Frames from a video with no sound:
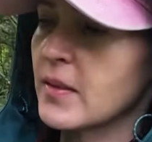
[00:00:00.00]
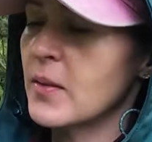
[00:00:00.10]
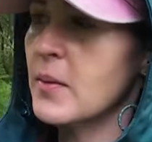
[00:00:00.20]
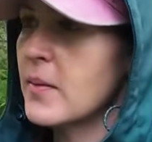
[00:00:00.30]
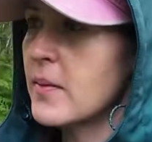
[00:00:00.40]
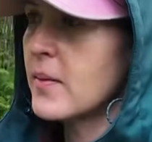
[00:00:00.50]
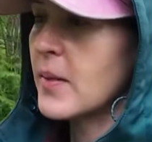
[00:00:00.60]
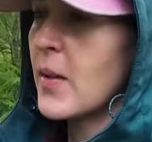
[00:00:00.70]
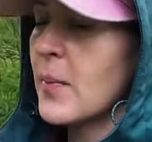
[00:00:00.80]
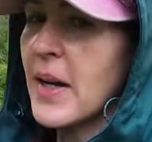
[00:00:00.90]
oh,
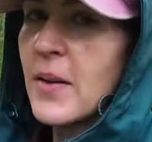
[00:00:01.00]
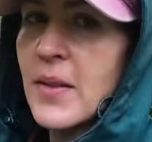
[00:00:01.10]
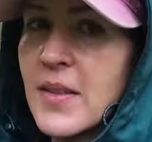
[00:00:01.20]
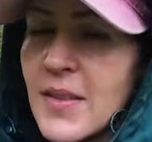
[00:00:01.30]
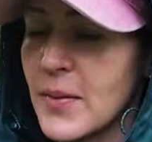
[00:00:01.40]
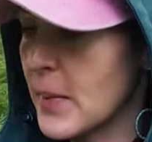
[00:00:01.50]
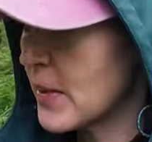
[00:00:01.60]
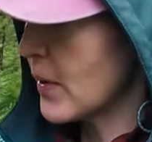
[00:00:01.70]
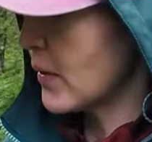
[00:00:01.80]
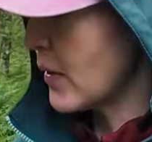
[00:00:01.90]
we're going backwards. We're meant to be going